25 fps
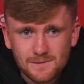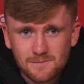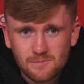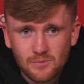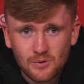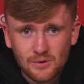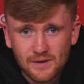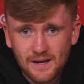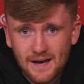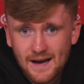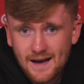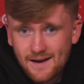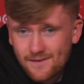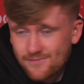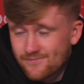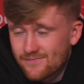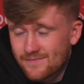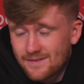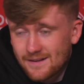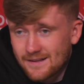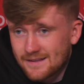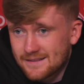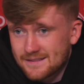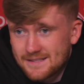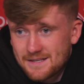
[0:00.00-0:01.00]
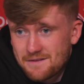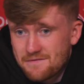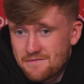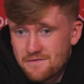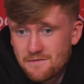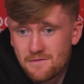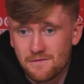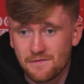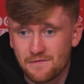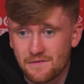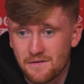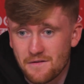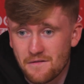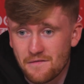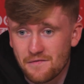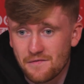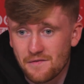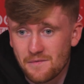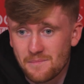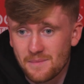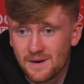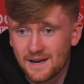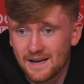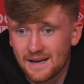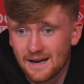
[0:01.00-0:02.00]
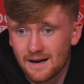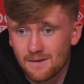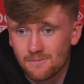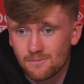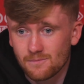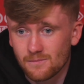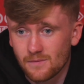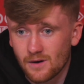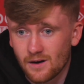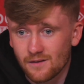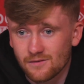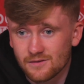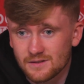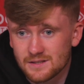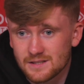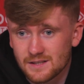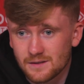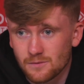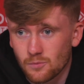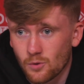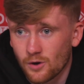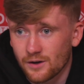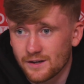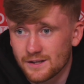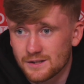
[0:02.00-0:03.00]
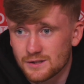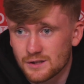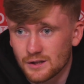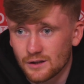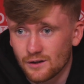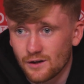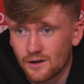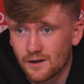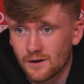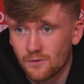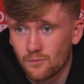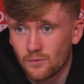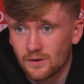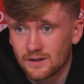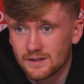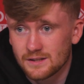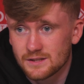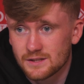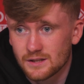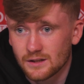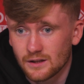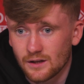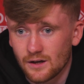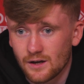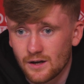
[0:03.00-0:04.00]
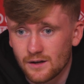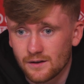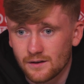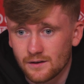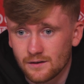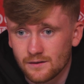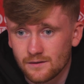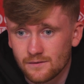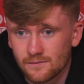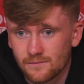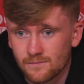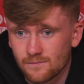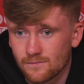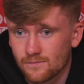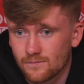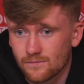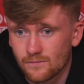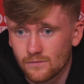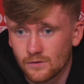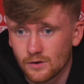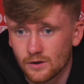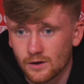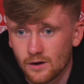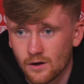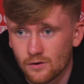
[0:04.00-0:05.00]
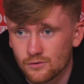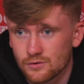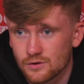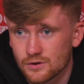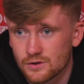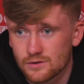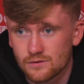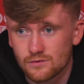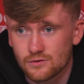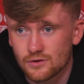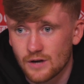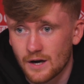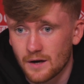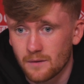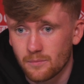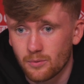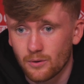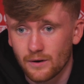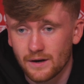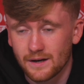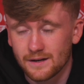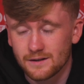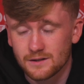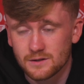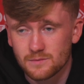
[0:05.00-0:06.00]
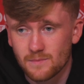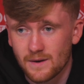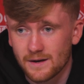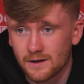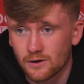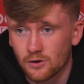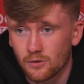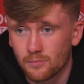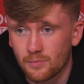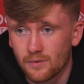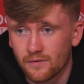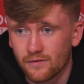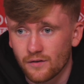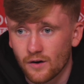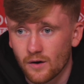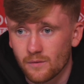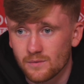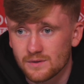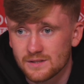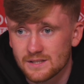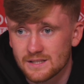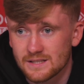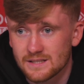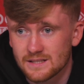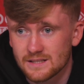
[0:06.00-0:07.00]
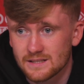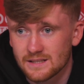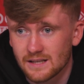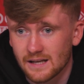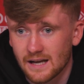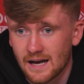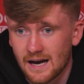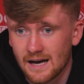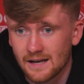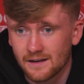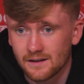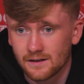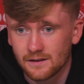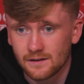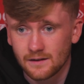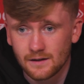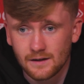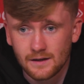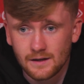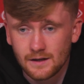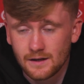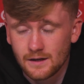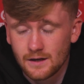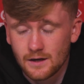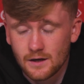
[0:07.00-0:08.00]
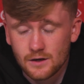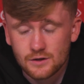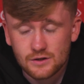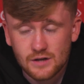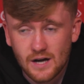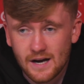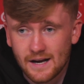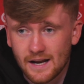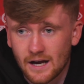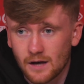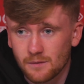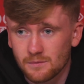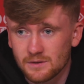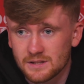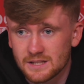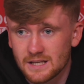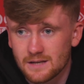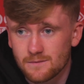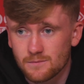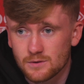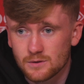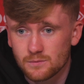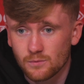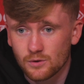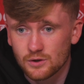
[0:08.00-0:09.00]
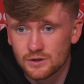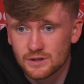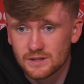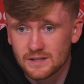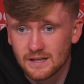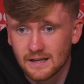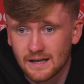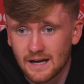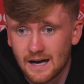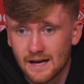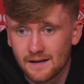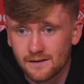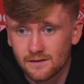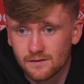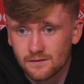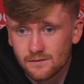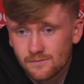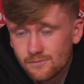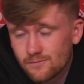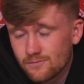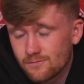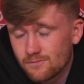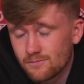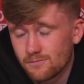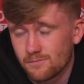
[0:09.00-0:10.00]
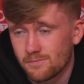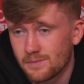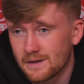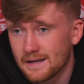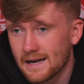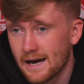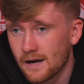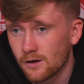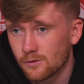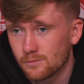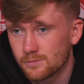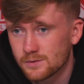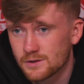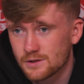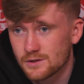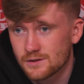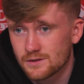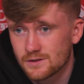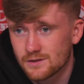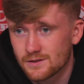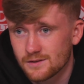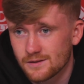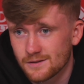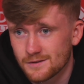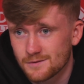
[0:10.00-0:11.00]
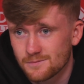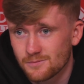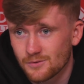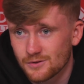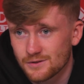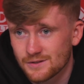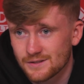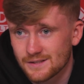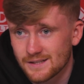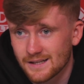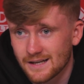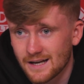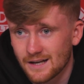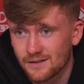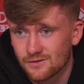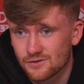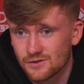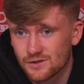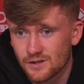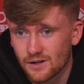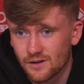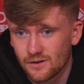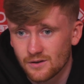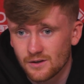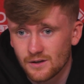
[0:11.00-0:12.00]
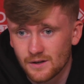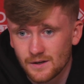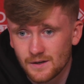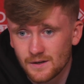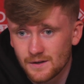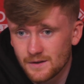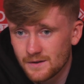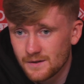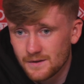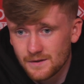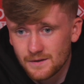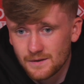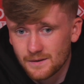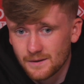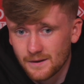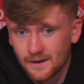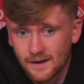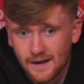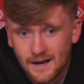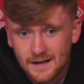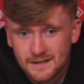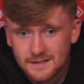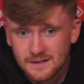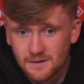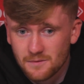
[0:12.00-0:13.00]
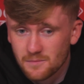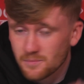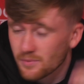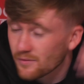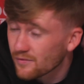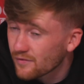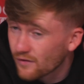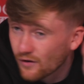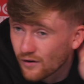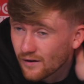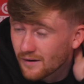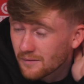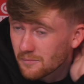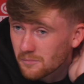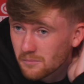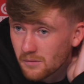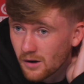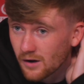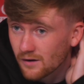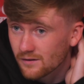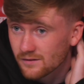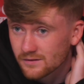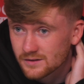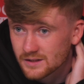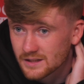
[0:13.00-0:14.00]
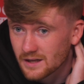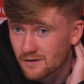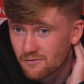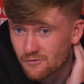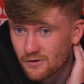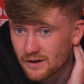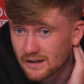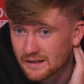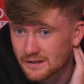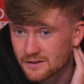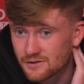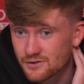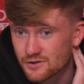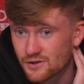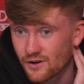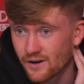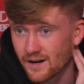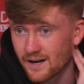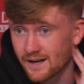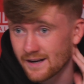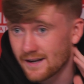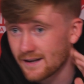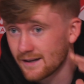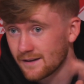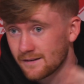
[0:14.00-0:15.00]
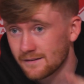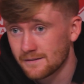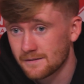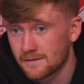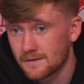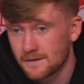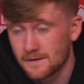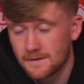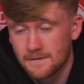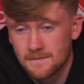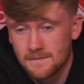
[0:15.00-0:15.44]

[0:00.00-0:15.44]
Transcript: But yeah, like I say, for me, I'm obviously wanting to learn, I'm willing to learn and, you know, just trying to put in as many good performances as I can and try and help the team as much as I can and be helped as much as I can. So yeah, I said it before, I'm honestly really enjoying it and,